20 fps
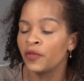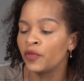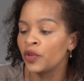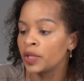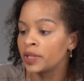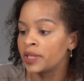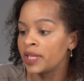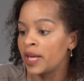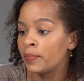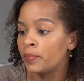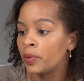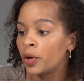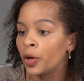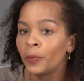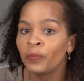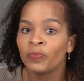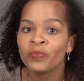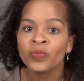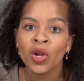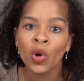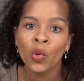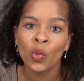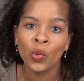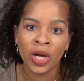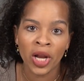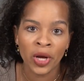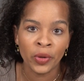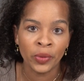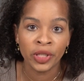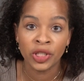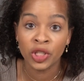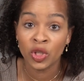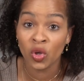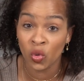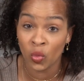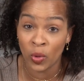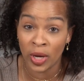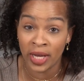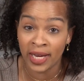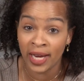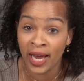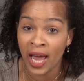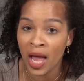For example, when I went to a wedding,